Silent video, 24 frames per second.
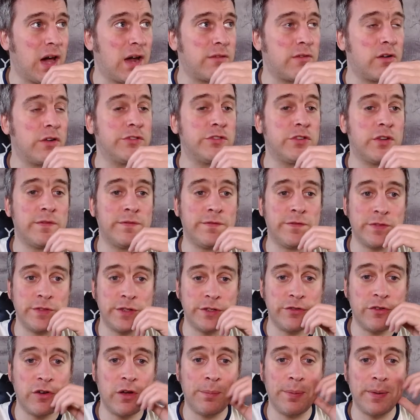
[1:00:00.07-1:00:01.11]
odds on for the
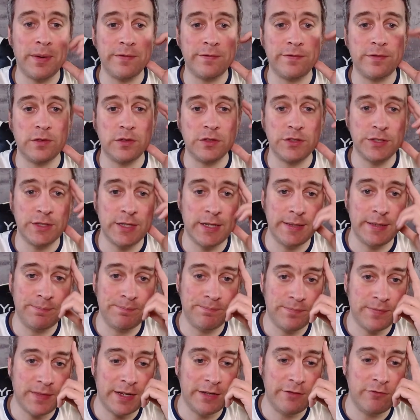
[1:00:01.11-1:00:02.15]
drop. Unfortunately,
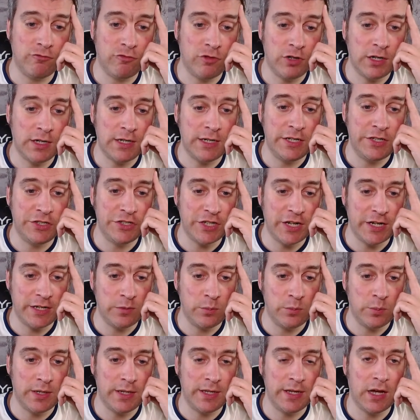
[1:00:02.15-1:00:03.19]
they really
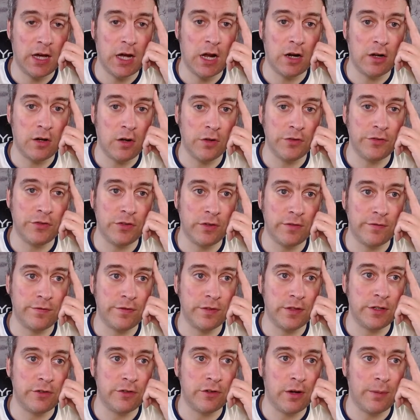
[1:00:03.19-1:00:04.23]
genuinely are odds on for the
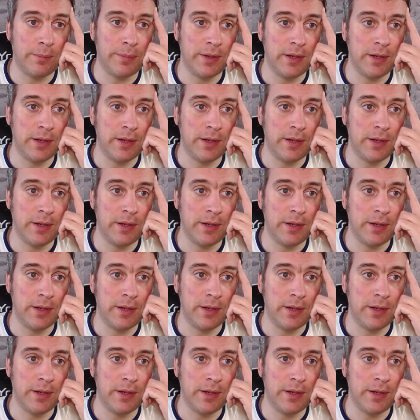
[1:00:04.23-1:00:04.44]
drop.